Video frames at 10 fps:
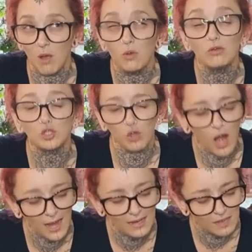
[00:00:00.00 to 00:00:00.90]
I will
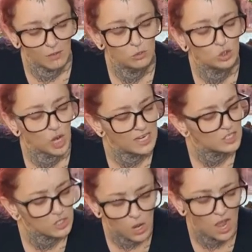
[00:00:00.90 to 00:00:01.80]
try. I will try
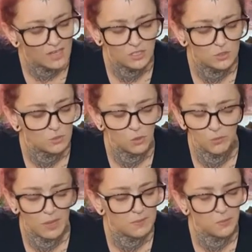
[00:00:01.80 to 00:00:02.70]
so hard to do a
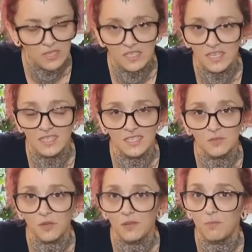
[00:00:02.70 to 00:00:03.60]
water baby Wednesdays
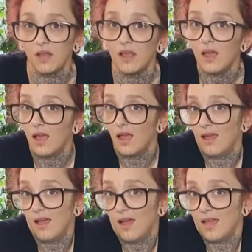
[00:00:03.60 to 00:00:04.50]
this week, but.
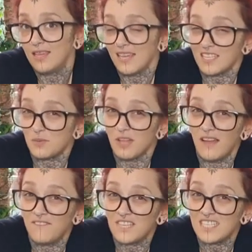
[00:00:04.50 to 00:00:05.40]
I guess we'll
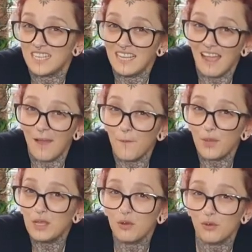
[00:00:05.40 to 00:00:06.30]
have to see how
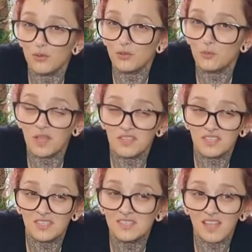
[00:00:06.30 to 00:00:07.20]
we go. The
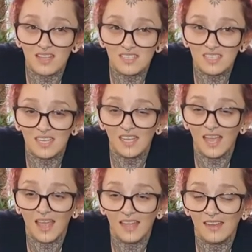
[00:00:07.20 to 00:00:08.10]
weather's disgusting
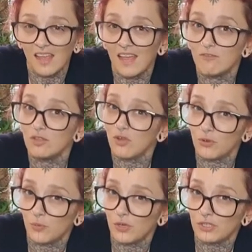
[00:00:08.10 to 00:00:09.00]
and I have a
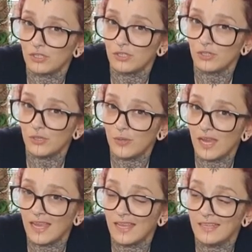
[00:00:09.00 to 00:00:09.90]
lot of work to do
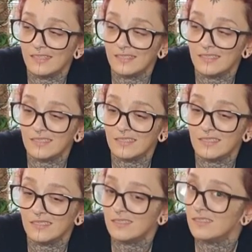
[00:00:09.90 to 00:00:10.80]

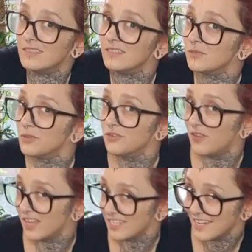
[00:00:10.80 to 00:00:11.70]
and we'll
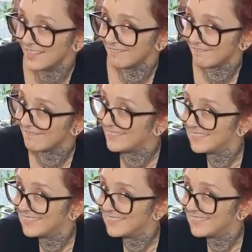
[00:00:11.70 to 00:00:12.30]
find out.